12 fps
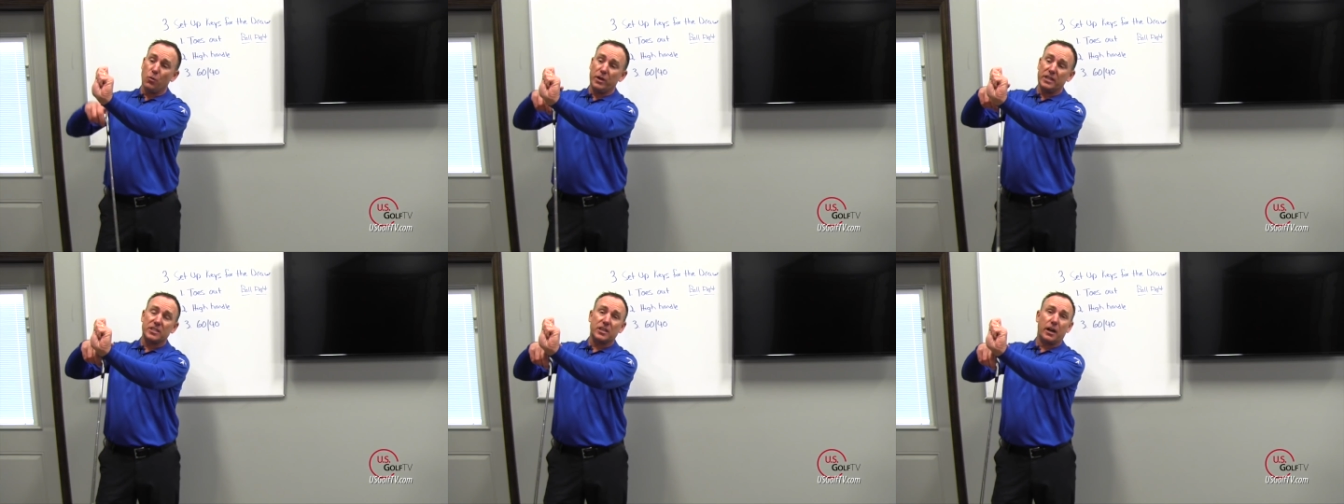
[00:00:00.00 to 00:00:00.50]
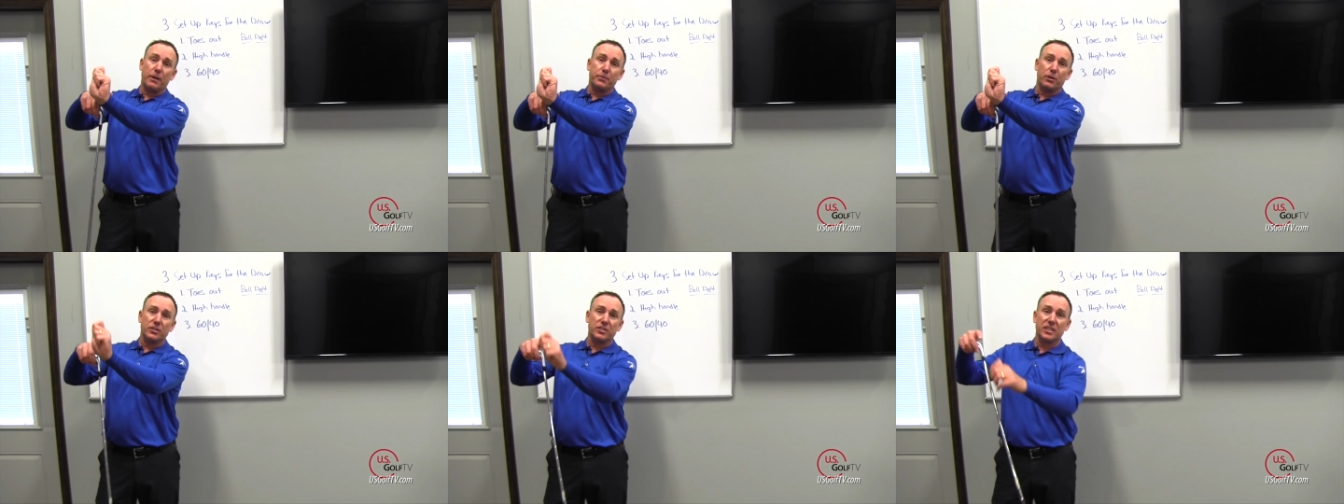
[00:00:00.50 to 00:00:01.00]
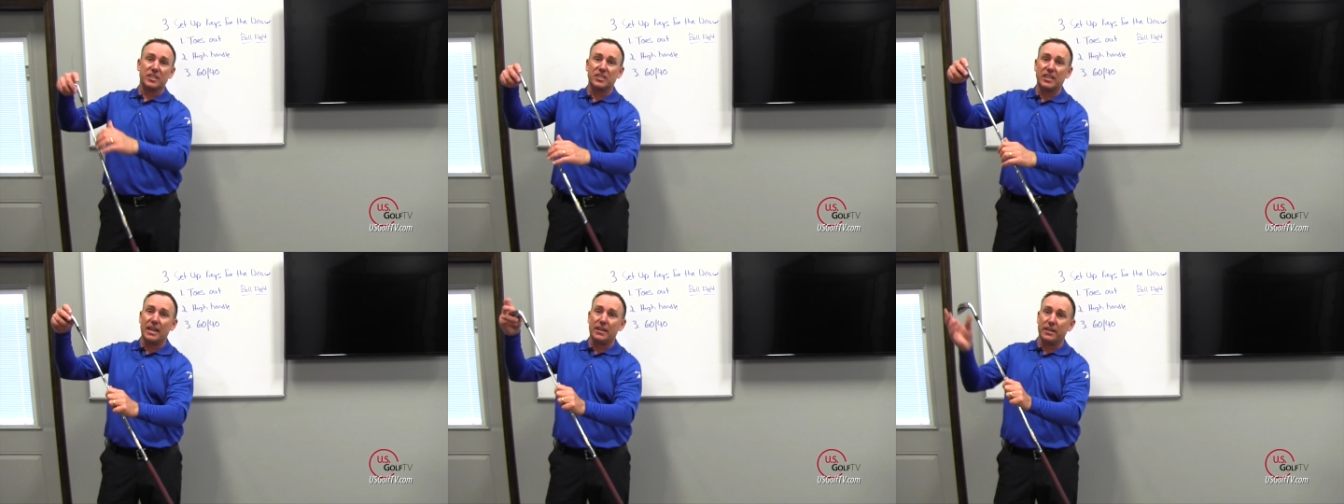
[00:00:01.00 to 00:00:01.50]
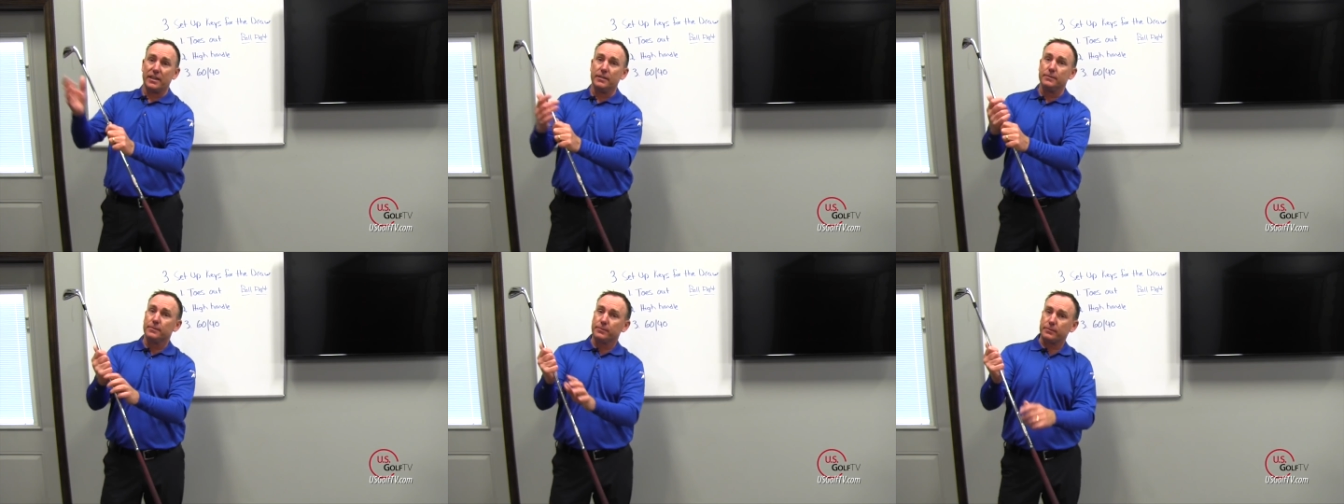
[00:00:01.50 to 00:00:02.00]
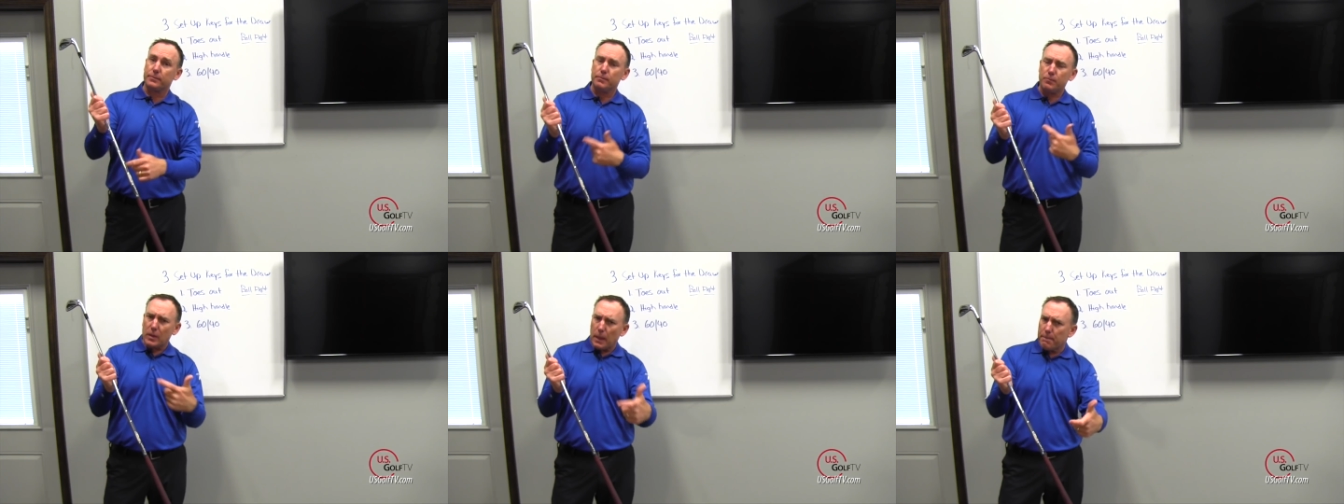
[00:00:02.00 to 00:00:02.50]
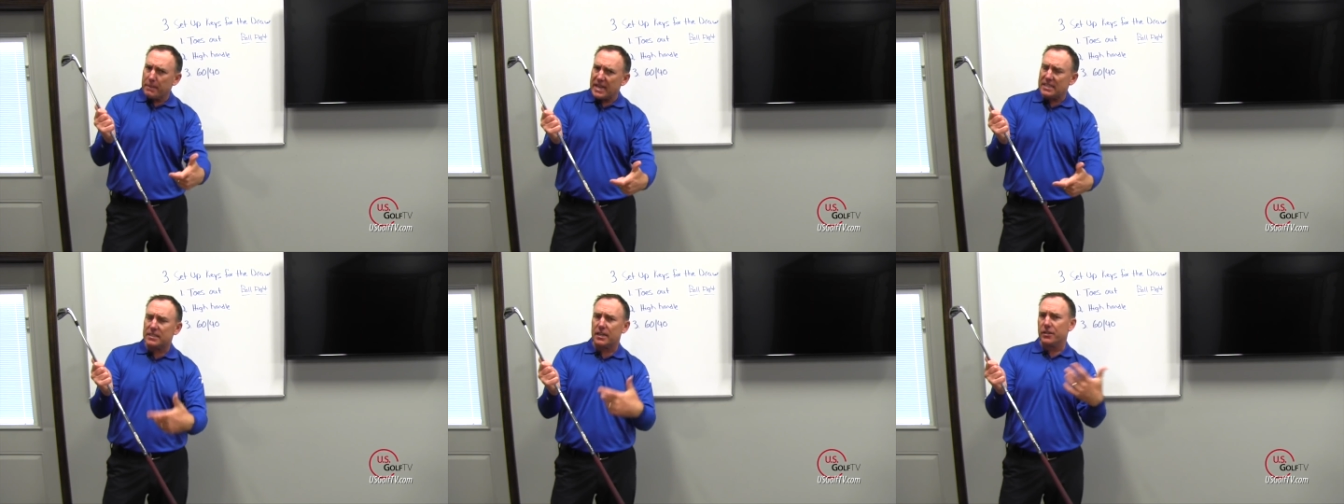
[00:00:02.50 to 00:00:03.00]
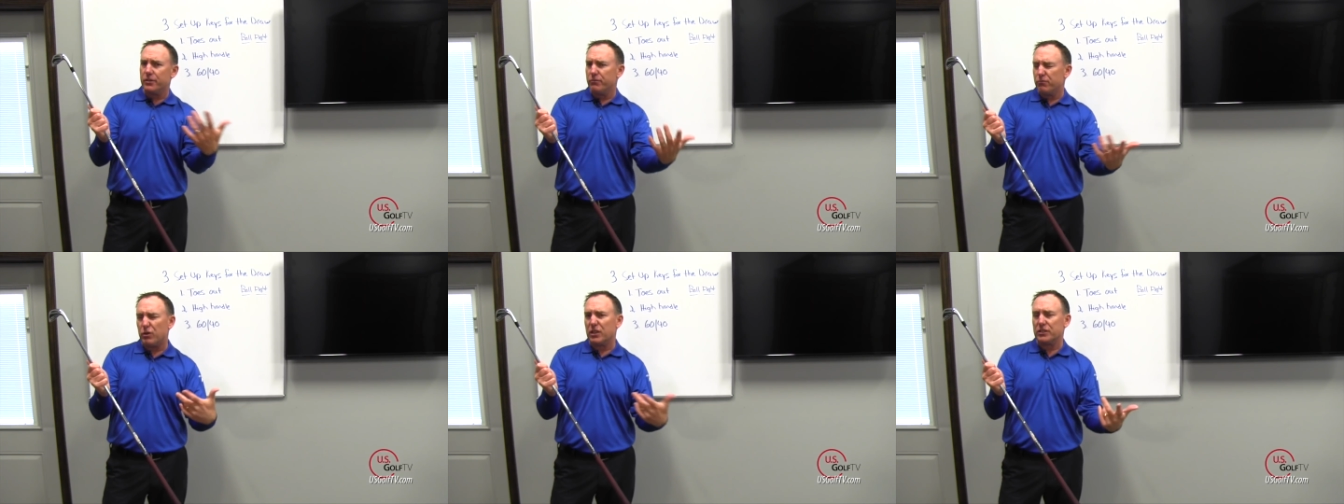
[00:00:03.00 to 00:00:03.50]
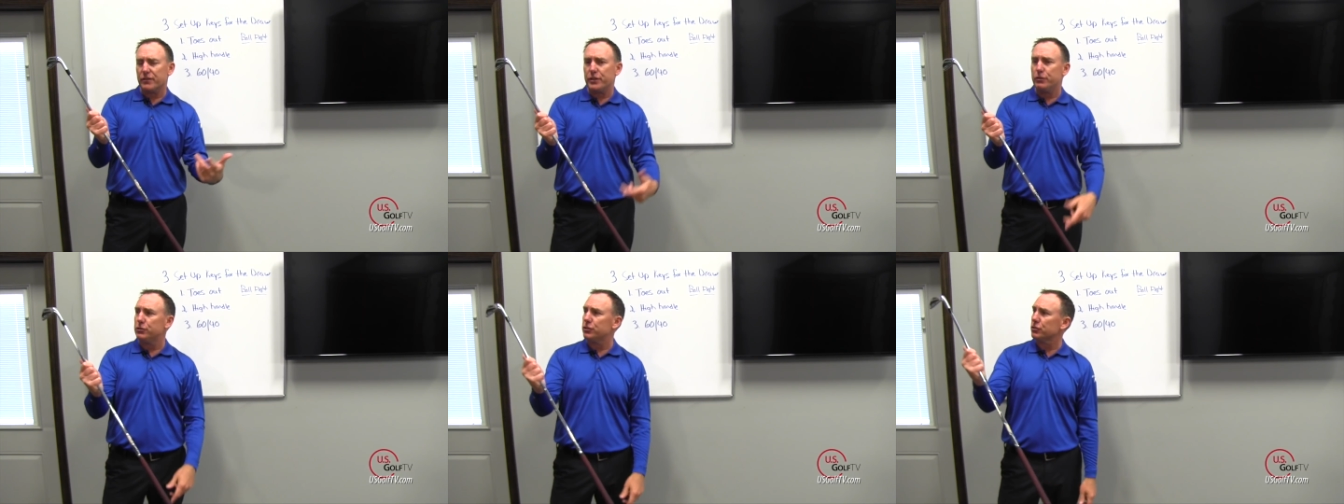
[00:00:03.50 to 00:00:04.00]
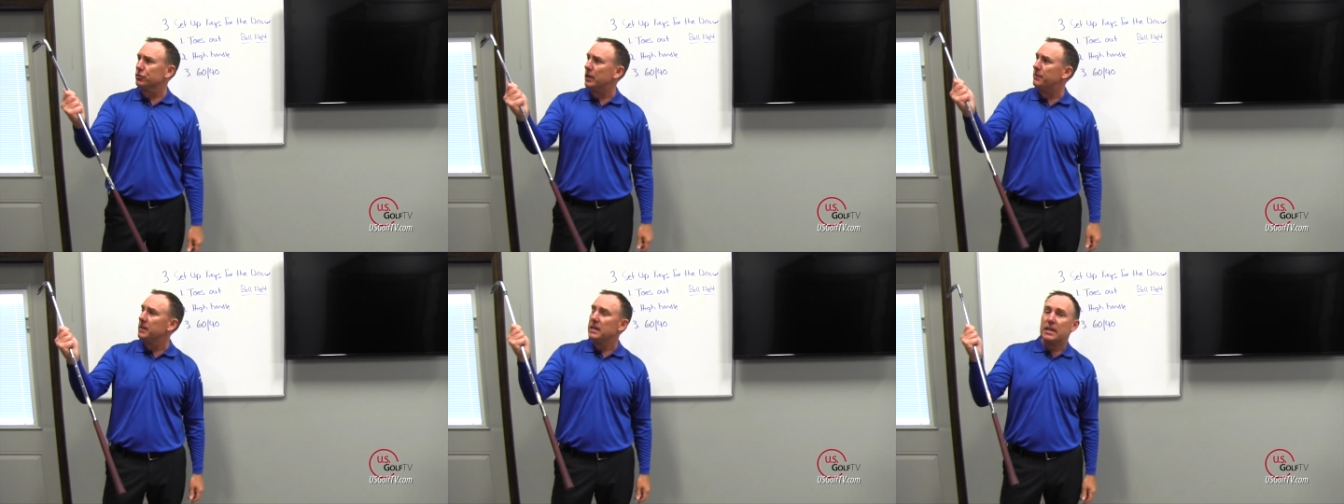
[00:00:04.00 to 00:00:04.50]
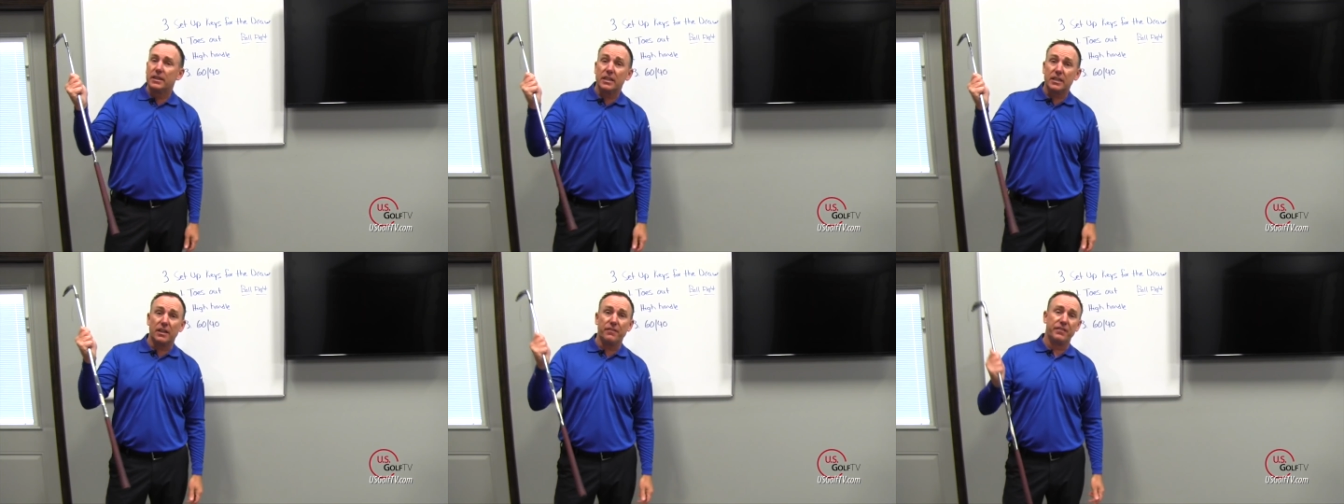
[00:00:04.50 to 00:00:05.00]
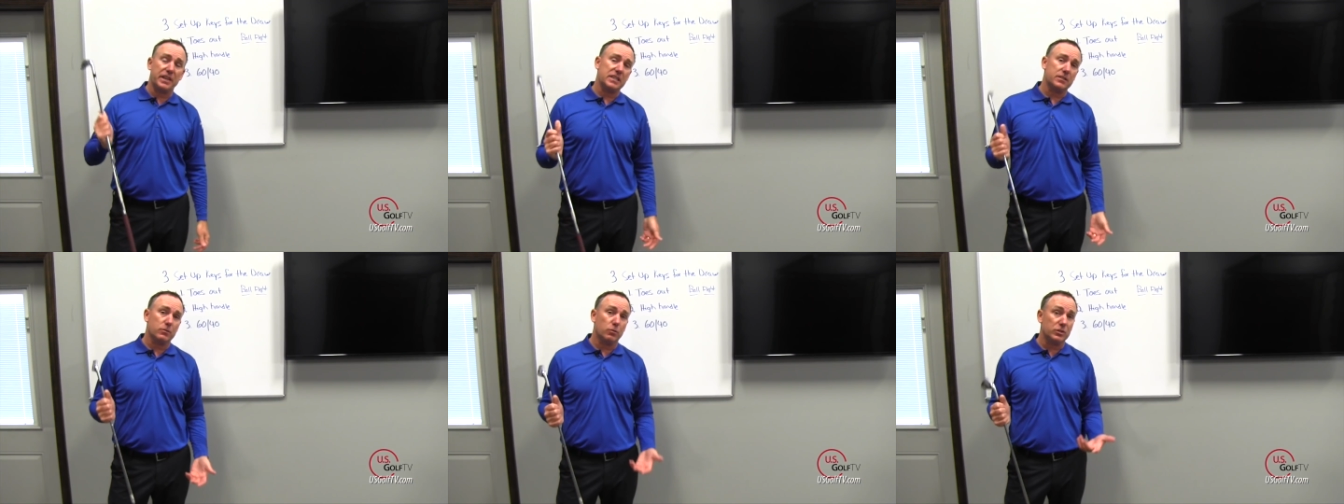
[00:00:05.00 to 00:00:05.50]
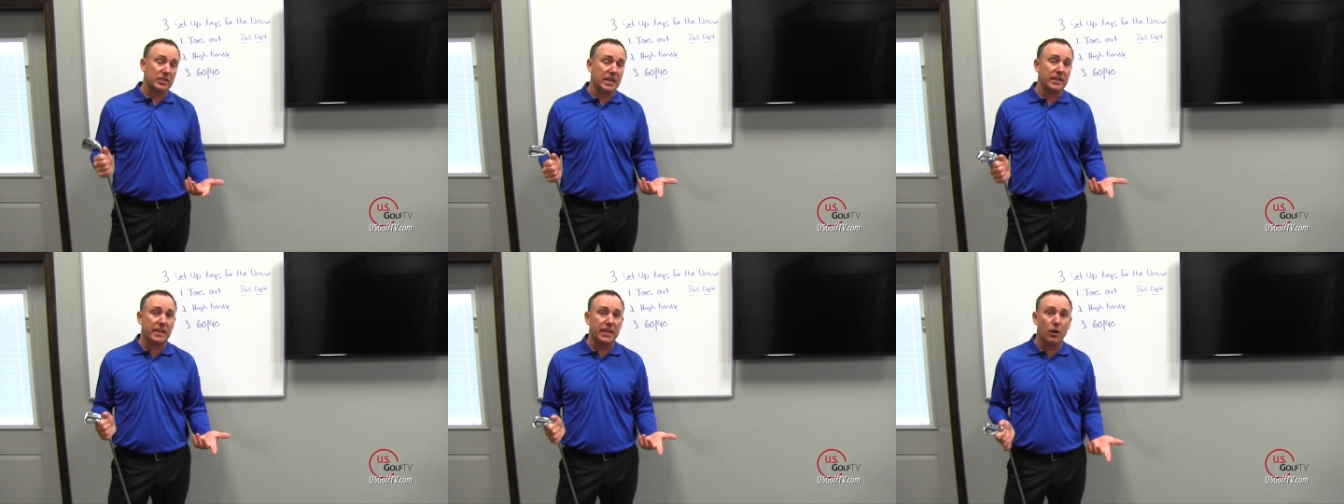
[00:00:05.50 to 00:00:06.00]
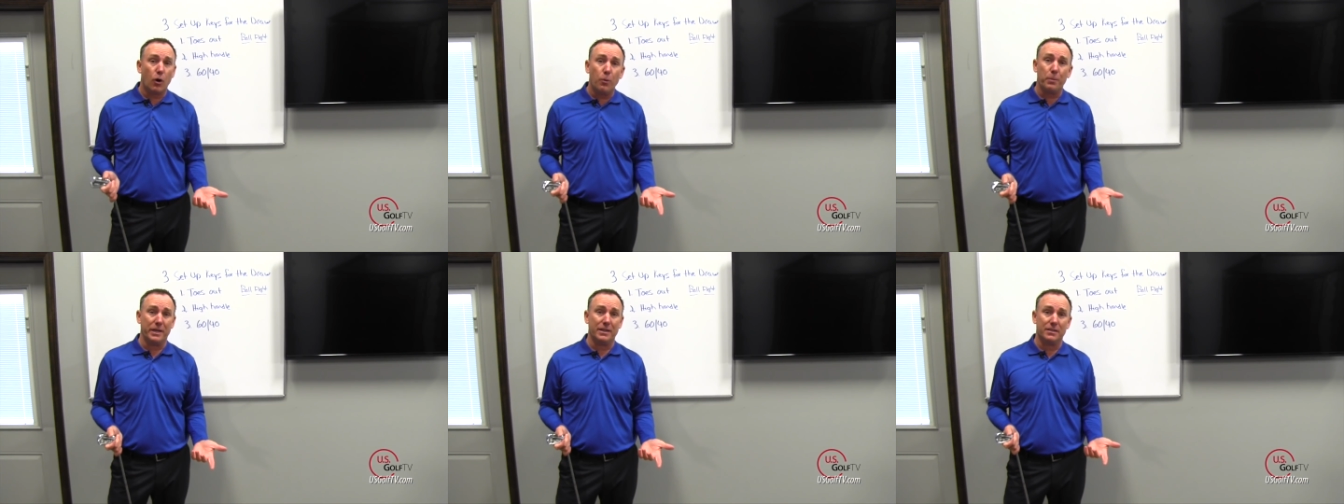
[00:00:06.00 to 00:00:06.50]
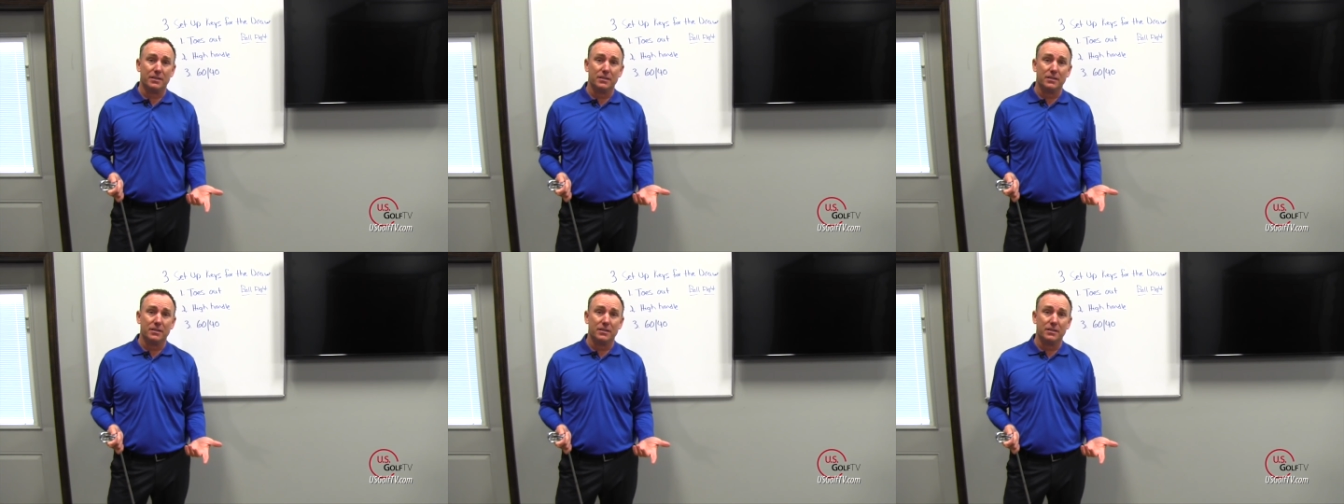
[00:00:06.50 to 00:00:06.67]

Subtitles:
when it's cupped or it's extended, based on a relatively neutral grip, the club face will tend to get open.